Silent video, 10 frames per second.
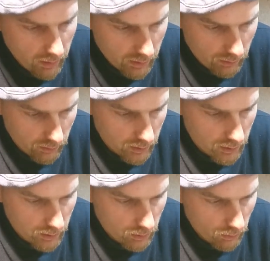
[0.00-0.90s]
these
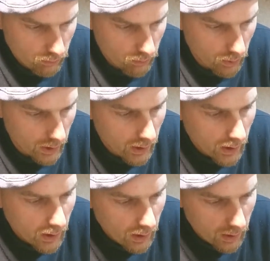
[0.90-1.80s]
screws for.
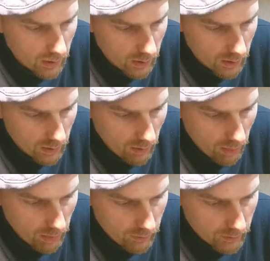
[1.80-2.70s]

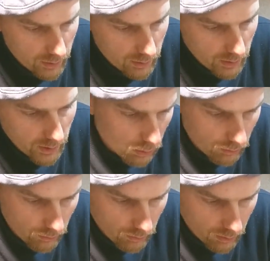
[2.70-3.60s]
The screw
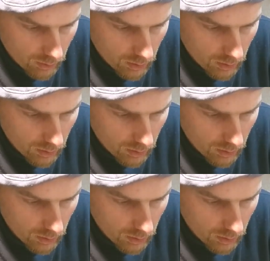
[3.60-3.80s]
holds